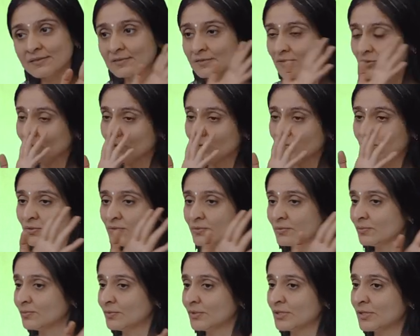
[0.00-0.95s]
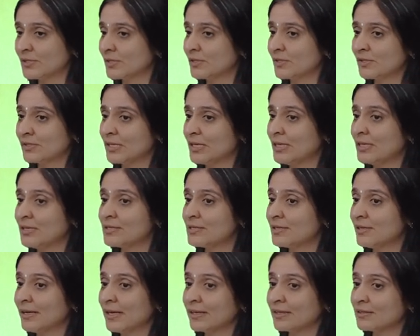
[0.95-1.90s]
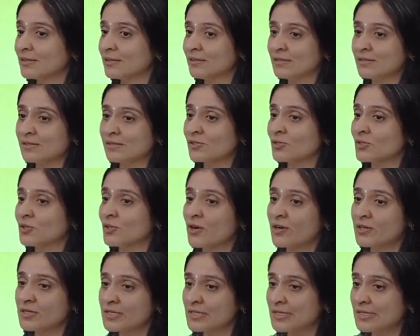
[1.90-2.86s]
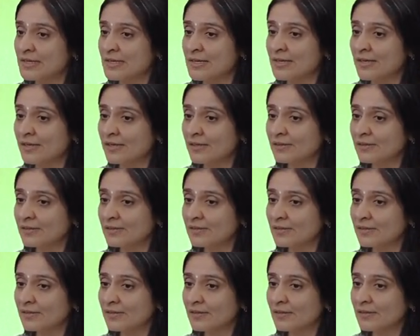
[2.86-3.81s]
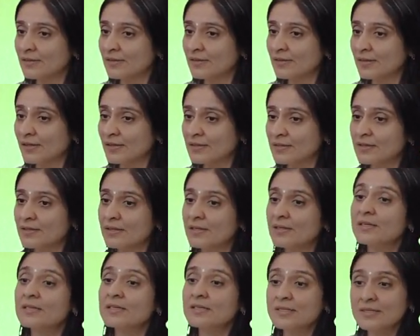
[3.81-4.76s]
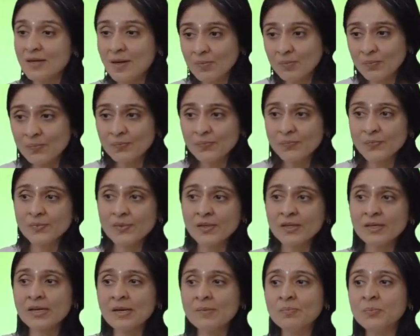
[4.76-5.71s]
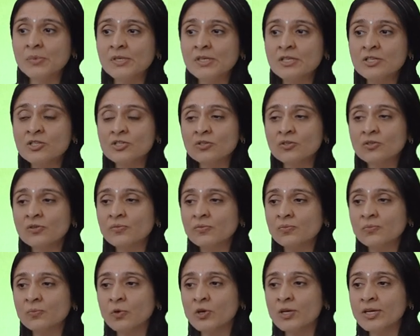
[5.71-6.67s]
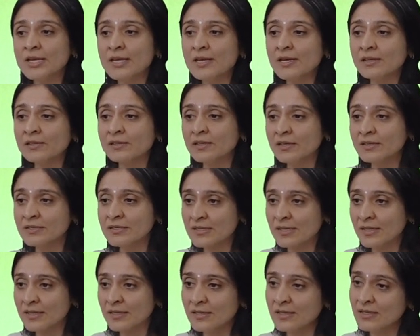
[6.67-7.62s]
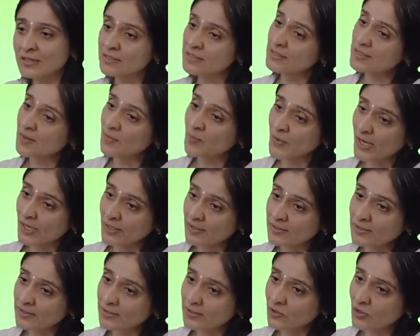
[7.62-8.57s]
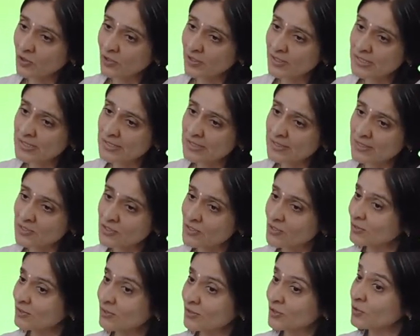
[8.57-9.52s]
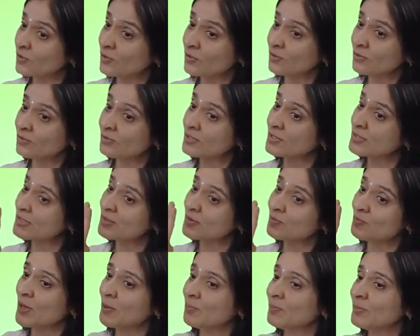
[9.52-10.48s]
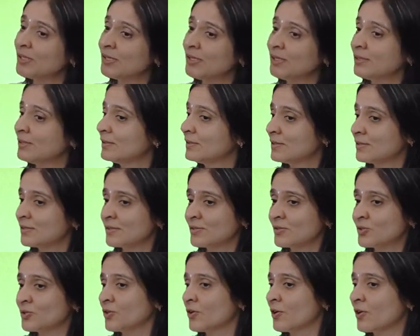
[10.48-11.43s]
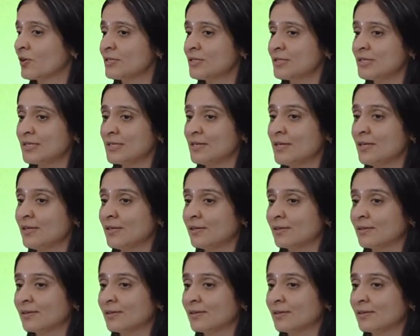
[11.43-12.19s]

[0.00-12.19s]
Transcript: No. This is intellect. This is not seeing. Yeah. Some repetition of what Ekta said in some other knowledge session. No. This is memory. This is not seeing.